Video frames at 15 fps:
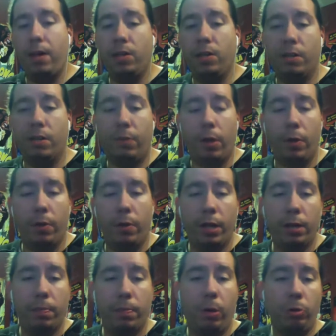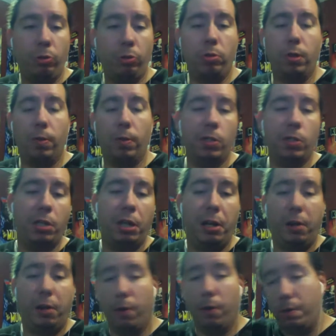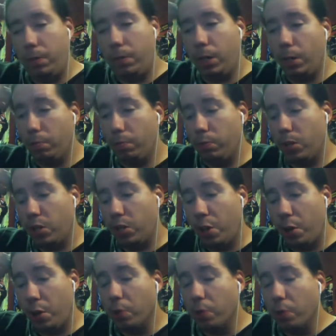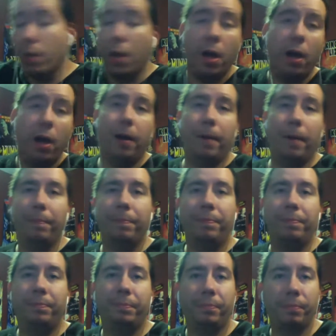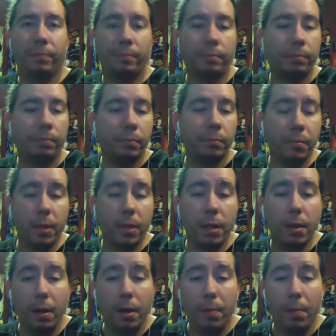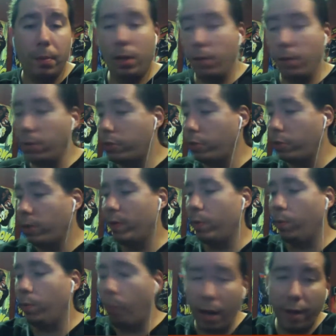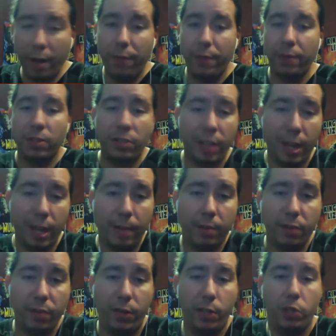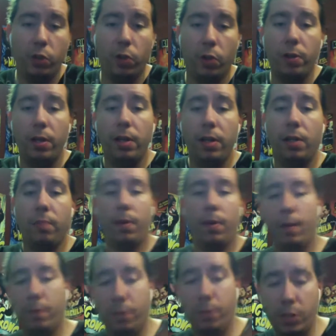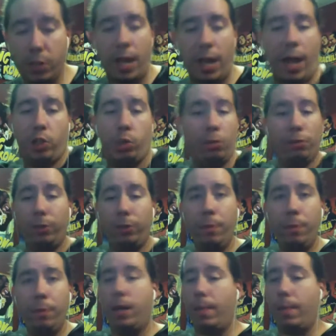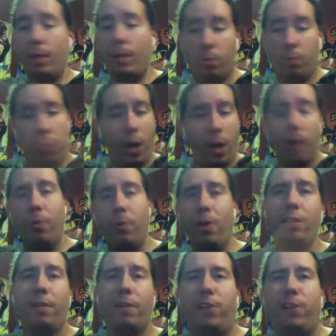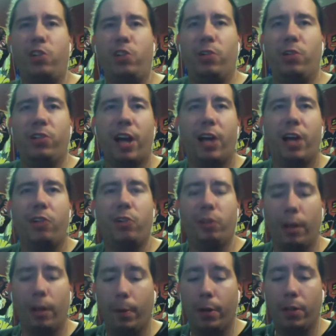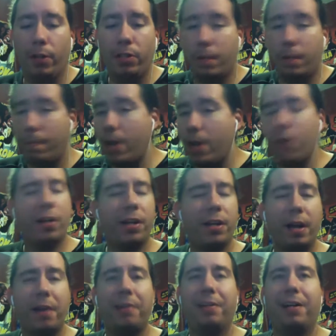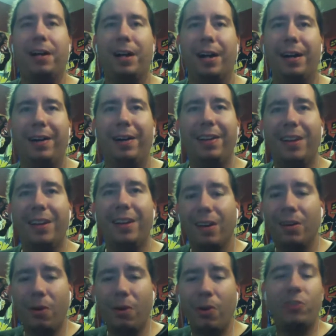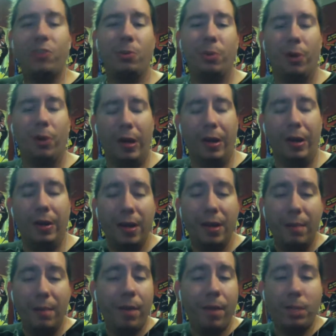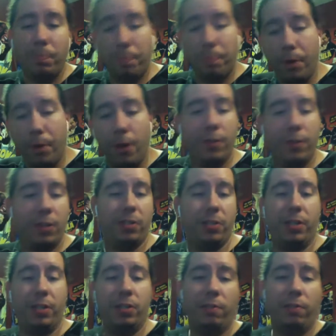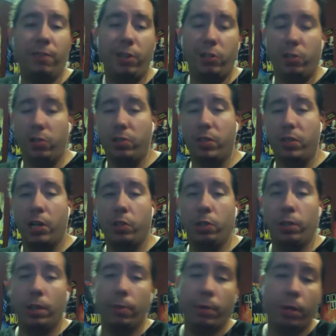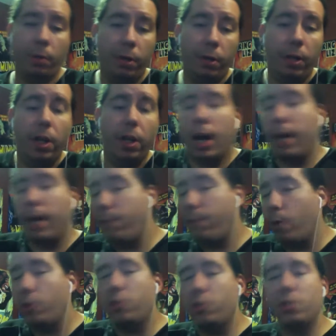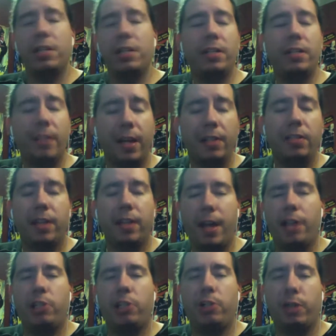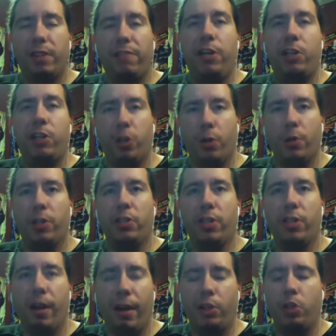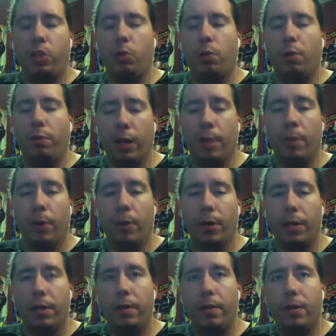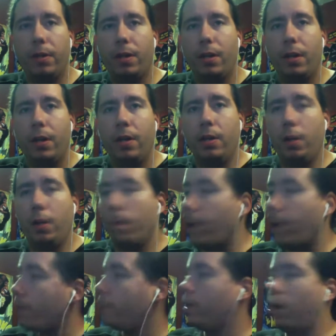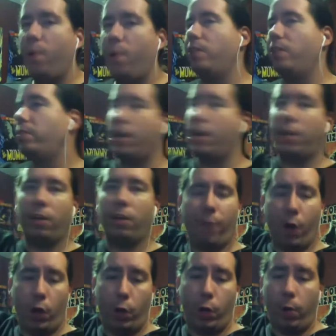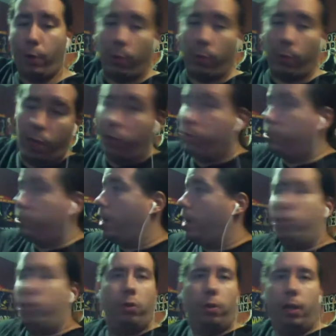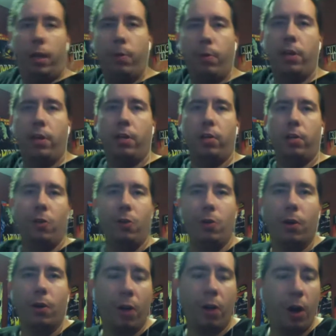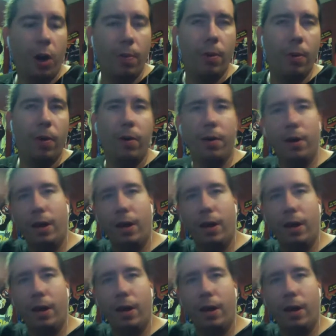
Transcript: if whether or not the Postal Service is here in 10 years. But long and short of it, one of the stamps featured the Statue of Liberty. I mean, why wouldn't you feature the Statue of Liberty? It's an American icon. Of course you would. It makes perfect sense to feature the Statue of Liberty on one. Unfortunately, it doesn't actually feature the Statue of Liberty. You know, rather than going and taking a photo of the real Statue of Liberty in New York Harbor,